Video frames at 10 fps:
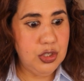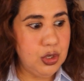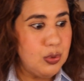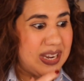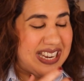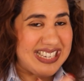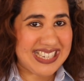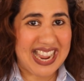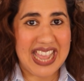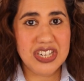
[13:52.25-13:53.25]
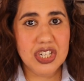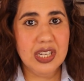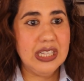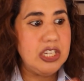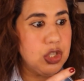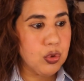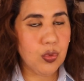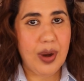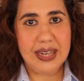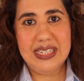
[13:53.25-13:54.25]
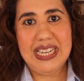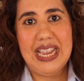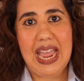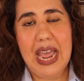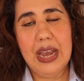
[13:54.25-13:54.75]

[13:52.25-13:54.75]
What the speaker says: to intentionally directing